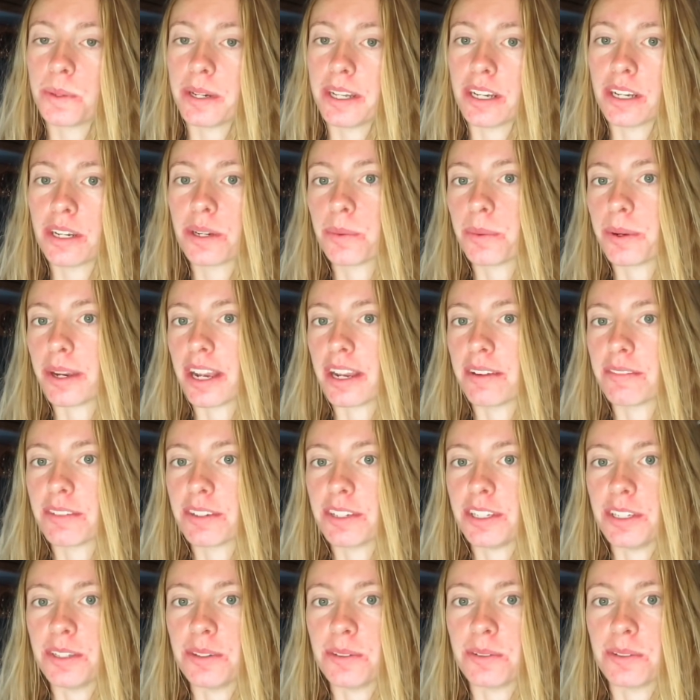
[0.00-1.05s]
Twitter,
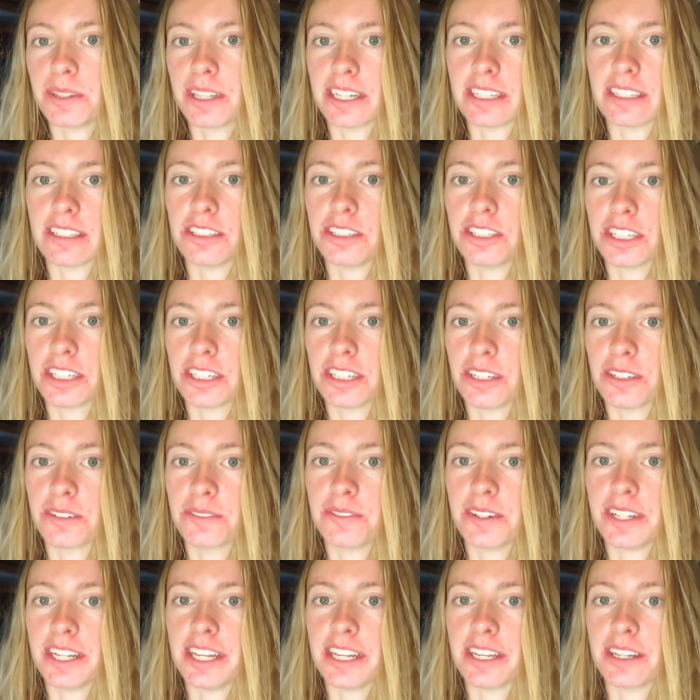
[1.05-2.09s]
wherever you like to share
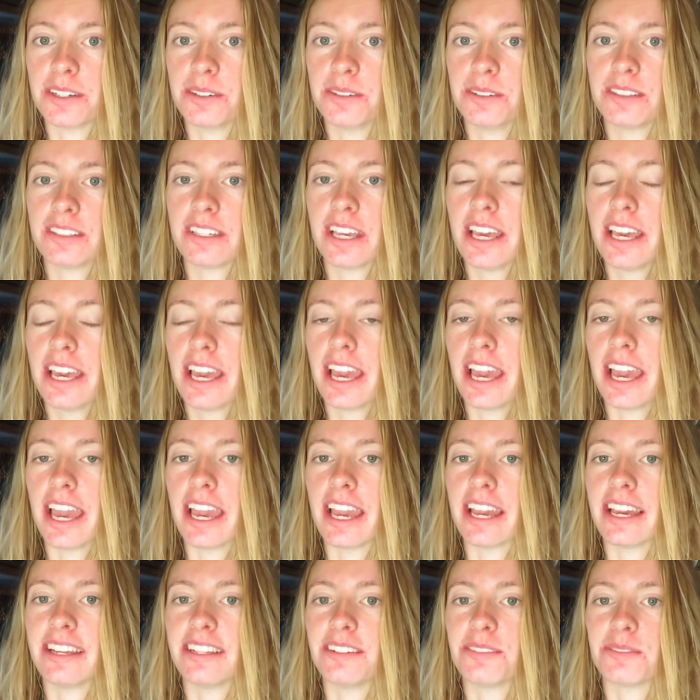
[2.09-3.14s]
your videos,
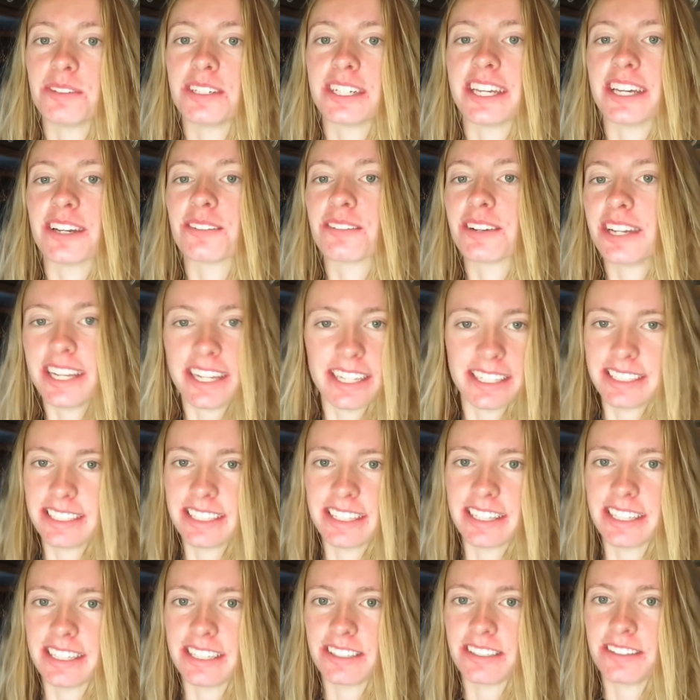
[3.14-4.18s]
and we'll get right
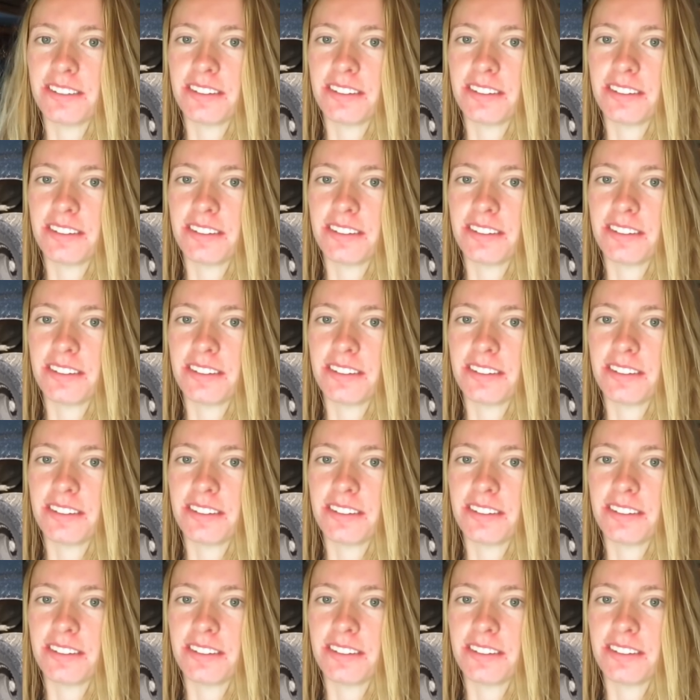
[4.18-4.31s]
into this.